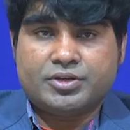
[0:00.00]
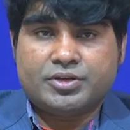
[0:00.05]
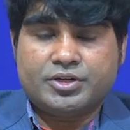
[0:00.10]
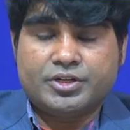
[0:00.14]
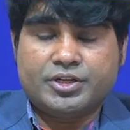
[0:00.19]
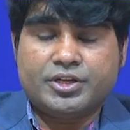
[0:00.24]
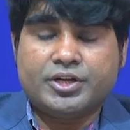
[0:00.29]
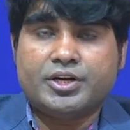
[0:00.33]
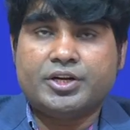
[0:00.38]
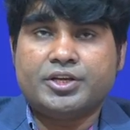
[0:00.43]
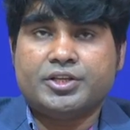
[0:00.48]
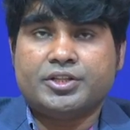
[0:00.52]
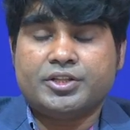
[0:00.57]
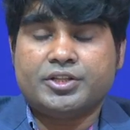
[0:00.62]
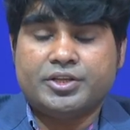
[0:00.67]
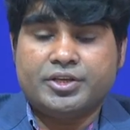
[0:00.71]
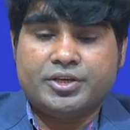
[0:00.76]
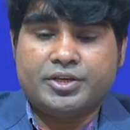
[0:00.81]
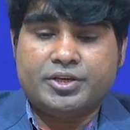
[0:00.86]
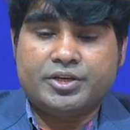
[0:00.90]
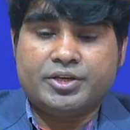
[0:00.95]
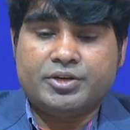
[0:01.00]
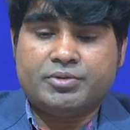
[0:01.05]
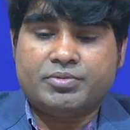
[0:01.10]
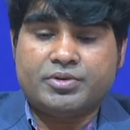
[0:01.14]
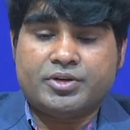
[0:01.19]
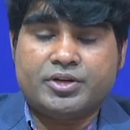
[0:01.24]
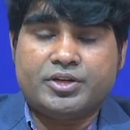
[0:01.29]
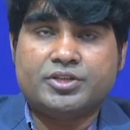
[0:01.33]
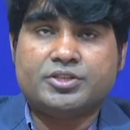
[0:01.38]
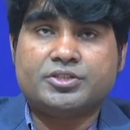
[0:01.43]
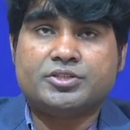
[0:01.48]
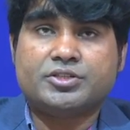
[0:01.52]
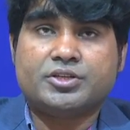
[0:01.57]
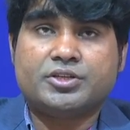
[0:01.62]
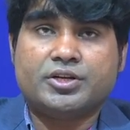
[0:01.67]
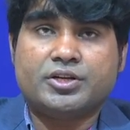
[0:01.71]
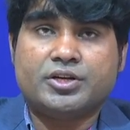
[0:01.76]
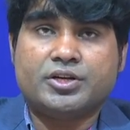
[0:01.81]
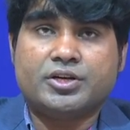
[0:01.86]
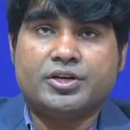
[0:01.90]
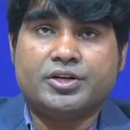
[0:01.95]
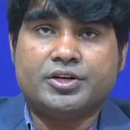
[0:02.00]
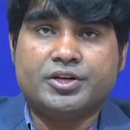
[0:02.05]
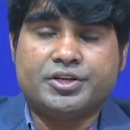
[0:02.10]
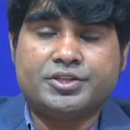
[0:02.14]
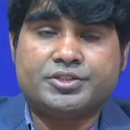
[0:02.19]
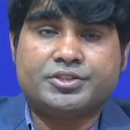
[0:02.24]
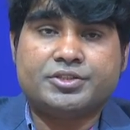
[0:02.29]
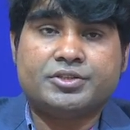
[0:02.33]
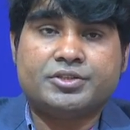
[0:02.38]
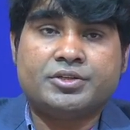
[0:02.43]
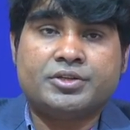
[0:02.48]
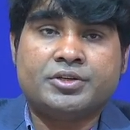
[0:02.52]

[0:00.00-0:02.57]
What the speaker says: regarding the inference analytics.